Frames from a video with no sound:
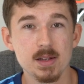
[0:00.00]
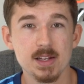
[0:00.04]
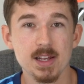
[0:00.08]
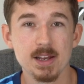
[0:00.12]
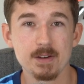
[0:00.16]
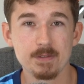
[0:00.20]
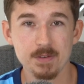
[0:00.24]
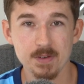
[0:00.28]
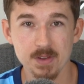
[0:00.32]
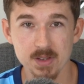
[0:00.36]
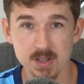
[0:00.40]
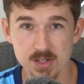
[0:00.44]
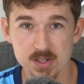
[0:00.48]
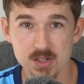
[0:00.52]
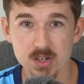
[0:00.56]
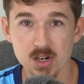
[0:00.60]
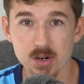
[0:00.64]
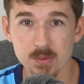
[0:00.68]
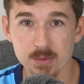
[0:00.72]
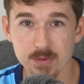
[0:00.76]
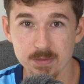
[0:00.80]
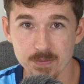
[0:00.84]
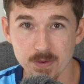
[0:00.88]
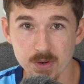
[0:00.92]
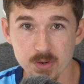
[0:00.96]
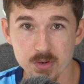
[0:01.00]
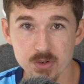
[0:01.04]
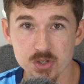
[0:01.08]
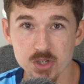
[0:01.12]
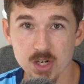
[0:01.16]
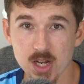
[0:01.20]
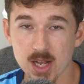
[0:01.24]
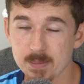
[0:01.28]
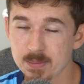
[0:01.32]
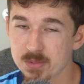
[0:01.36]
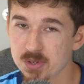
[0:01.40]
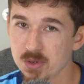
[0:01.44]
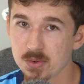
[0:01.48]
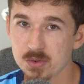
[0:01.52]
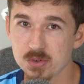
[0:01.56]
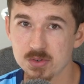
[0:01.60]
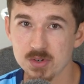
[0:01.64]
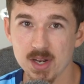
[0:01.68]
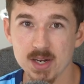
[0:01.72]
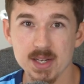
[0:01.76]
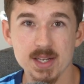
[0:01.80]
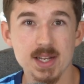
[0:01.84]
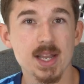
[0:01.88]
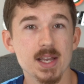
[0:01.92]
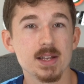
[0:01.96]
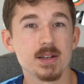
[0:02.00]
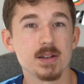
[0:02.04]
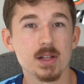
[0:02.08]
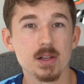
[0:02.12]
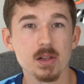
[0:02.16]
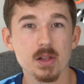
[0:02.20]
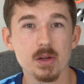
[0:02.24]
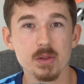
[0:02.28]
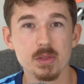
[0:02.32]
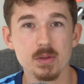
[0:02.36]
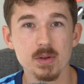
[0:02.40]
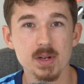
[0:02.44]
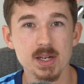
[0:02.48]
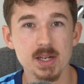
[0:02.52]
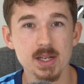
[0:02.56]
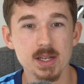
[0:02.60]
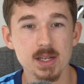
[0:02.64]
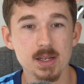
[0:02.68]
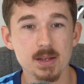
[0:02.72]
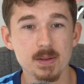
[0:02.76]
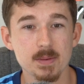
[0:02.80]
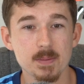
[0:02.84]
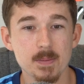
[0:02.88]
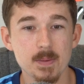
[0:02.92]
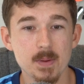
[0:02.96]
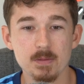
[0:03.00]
definitely start with Photoshop. Don't try to into Clo 3D.